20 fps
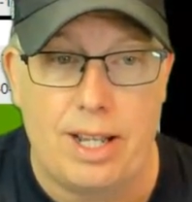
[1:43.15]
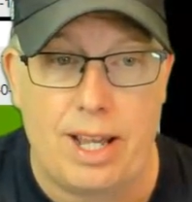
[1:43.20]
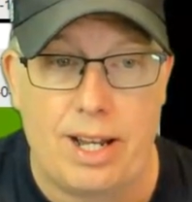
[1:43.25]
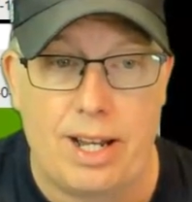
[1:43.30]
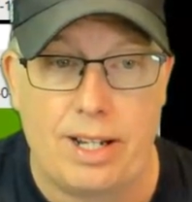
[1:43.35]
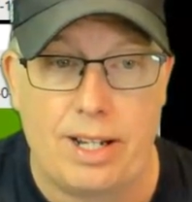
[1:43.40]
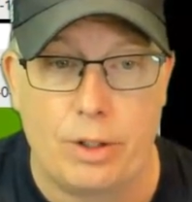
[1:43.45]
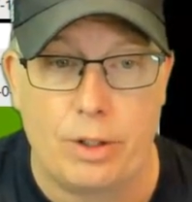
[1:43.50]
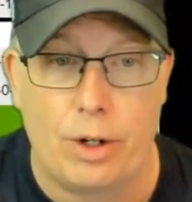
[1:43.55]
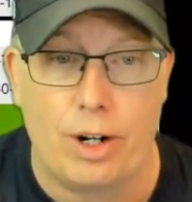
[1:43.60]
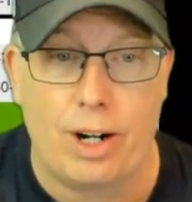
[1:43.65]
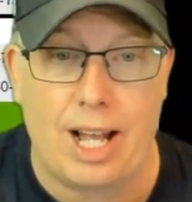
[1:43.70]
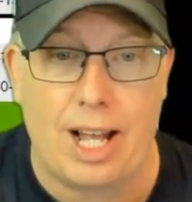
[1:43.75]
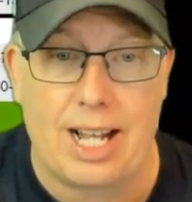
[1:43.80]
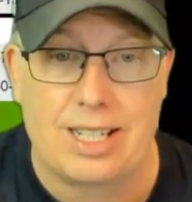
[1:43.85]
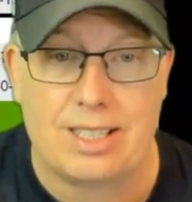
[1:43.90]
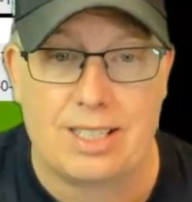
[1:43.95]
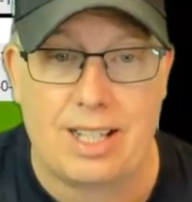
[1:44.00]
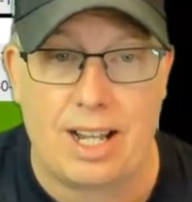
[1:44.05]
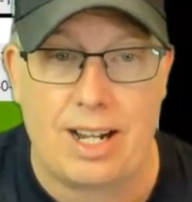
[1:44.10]
and in their
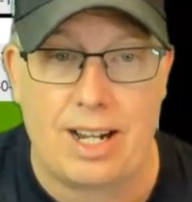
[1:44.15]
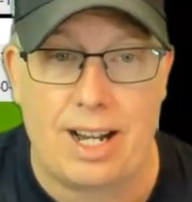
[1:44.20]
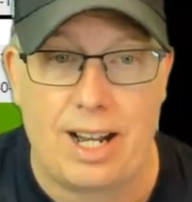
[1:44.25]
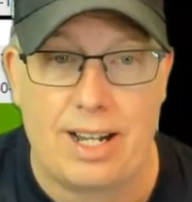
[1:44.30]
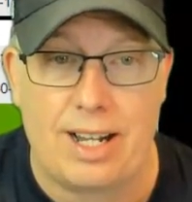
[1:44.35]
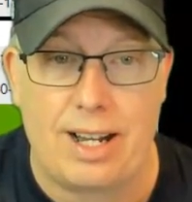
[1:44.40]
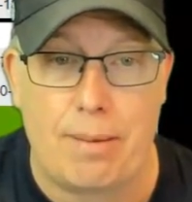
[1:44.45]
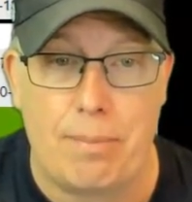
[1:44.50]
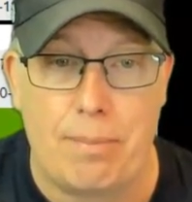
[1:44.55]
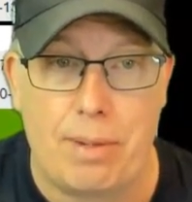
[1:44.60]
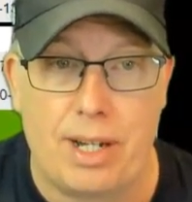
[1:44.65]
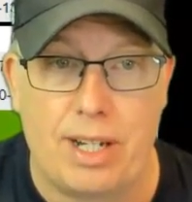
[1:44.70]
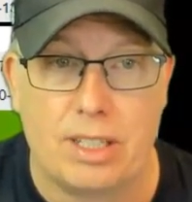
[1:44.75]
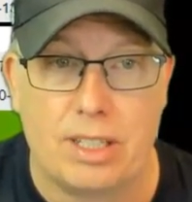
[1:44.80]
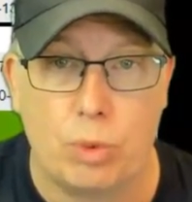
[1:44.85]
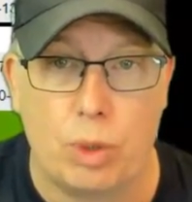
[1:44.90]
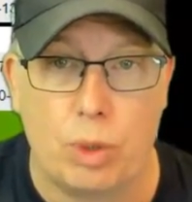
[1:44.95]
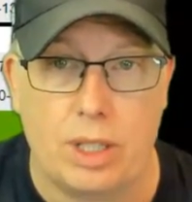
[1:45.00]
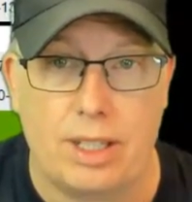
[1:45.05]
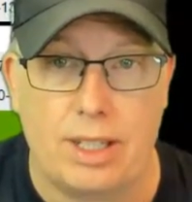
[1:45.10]
last ten head-to-head
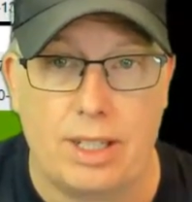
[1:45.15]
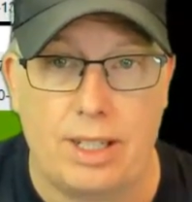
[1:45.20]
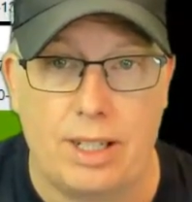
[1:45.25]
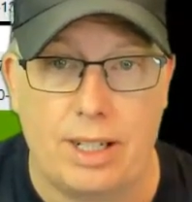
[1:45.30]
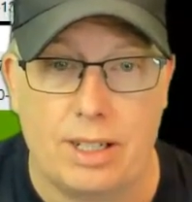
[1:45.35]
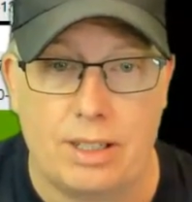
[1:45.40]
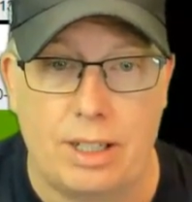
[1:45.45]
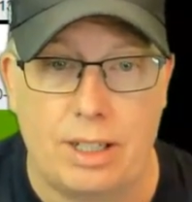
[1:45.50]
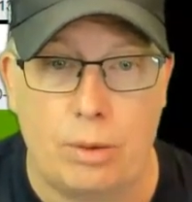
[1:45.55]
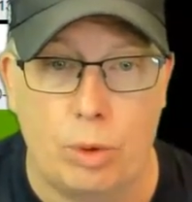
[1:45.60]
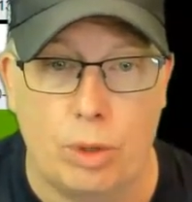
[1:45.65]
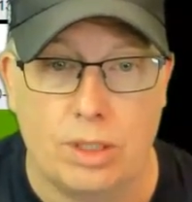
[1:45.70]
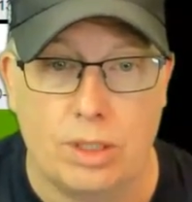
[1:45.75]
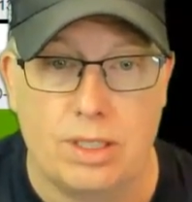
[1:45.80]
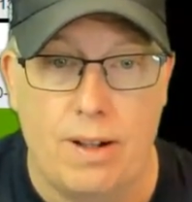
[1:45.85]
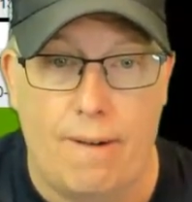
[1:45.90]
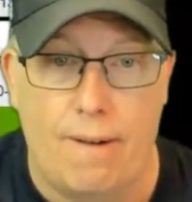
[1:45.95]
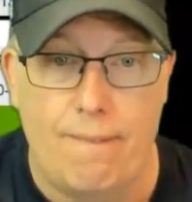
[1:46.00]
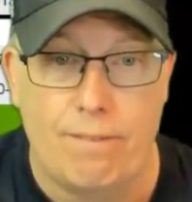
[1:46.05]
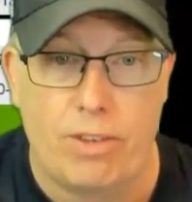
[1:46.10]
meetings with the uh,
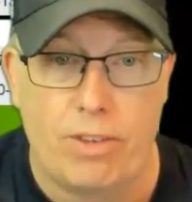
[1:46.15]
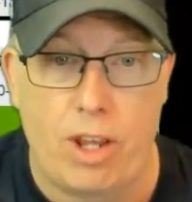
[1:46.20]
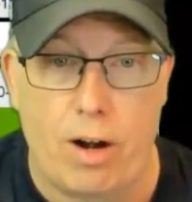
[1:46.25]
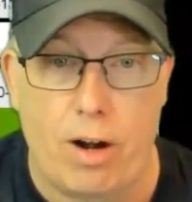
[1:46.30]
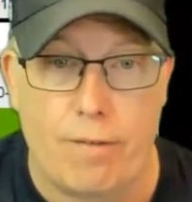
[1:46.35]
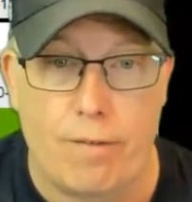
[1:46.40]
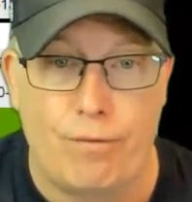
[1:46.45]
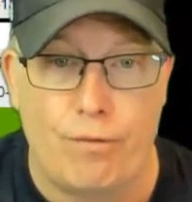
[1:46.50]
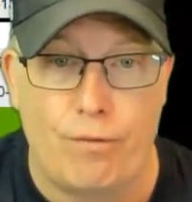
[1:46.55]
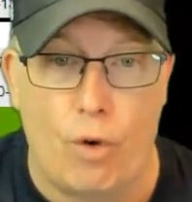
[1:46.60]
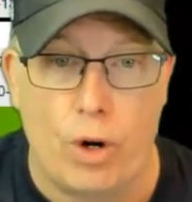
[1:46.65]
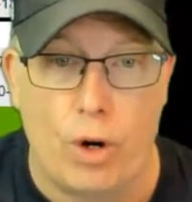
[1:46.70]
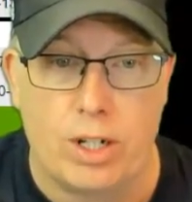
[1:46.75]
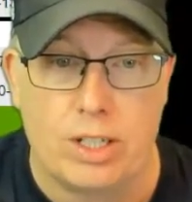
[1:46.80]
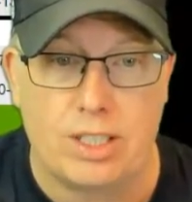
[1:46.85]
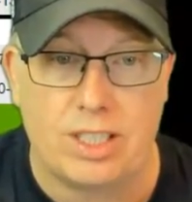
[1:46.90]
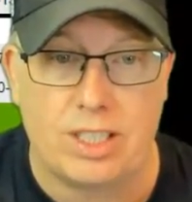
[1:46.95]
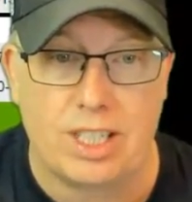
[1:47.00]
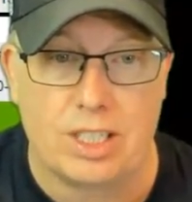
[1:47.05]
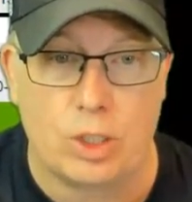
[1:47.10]
T-Wolves, they are four
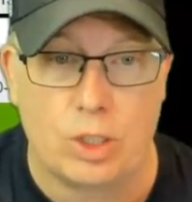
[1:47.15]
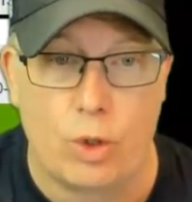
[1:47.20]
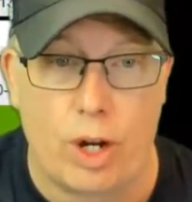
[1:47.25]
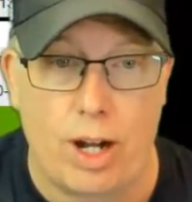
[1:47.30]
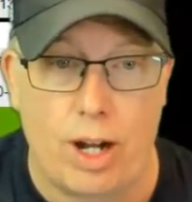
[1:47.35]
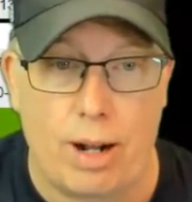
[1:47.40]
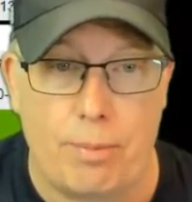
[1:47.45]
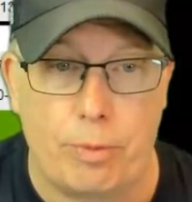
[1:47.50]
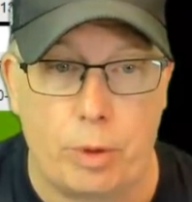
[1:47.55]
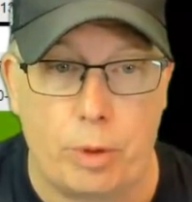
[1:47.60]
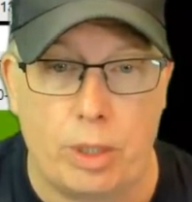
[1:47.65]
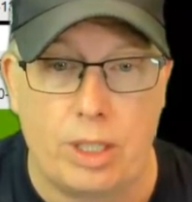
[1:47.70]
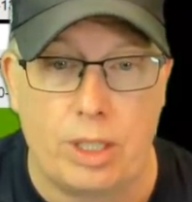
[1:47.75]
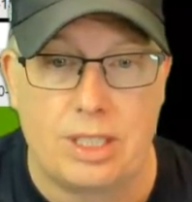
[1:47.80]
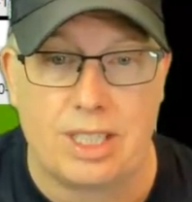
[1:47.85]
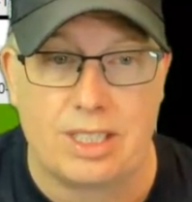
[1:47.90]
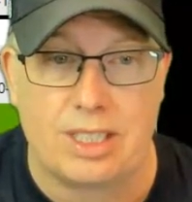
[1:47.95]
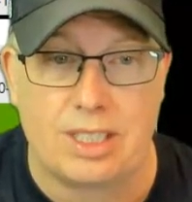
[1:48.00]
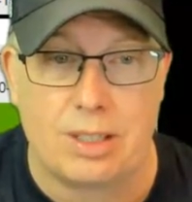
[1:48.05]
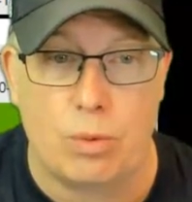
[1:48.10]
and six straight up, three,
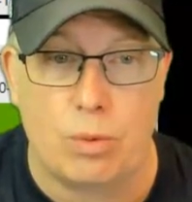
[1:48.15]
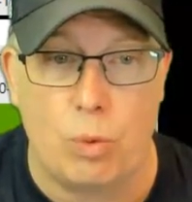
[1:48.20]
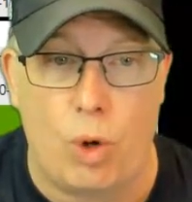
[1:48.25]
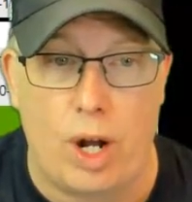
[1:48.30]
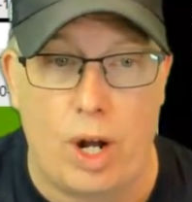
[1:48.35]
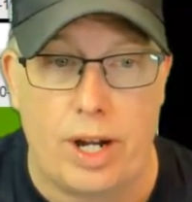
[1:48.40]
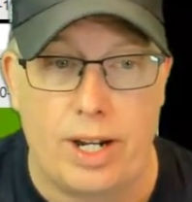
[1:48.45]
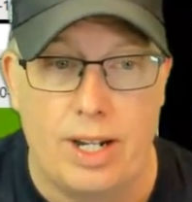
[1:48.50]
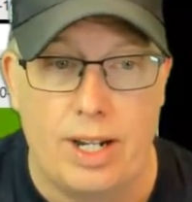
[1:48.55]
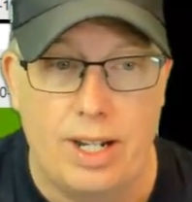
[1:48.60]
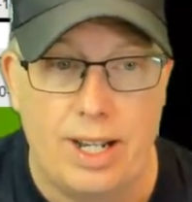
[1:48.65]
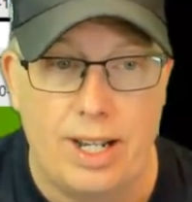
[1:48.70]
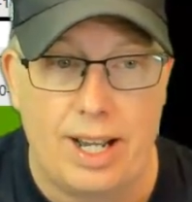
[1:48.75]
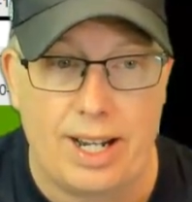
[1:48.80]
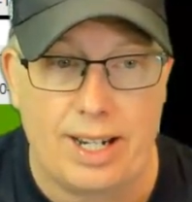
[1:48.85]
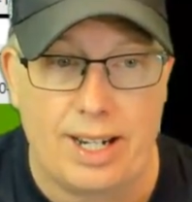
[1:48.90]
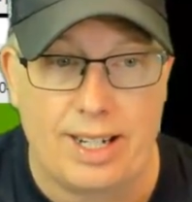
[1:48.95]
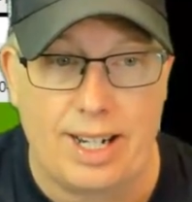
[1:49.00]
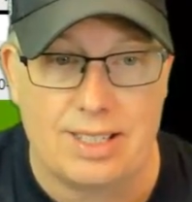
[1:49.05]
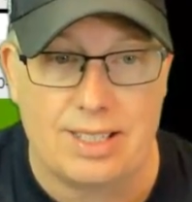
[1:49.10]
six, and one
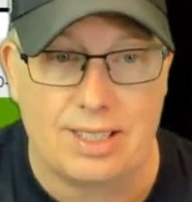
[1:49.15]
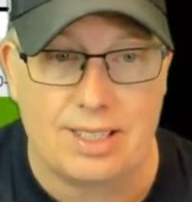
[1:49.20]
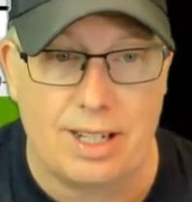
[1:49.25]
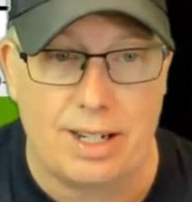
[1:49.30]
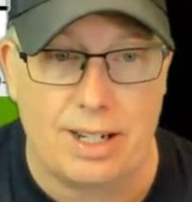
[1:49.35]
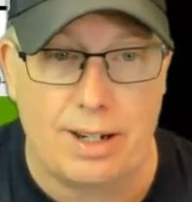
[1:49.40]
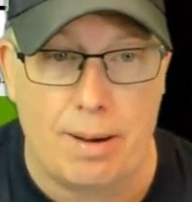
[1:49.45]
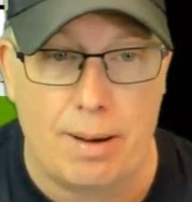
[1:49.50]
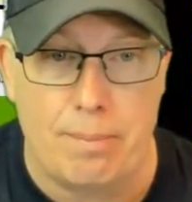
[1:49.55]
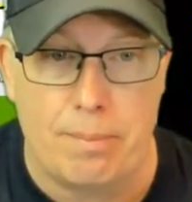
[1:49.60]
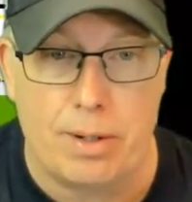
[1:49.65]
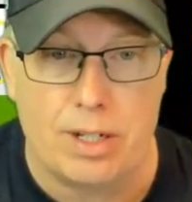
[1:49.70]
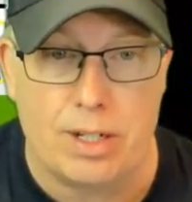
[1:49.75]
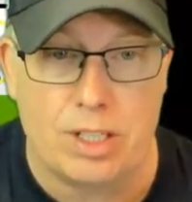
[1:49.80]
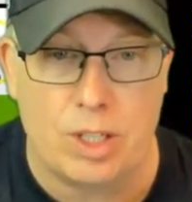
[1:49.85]
against the number.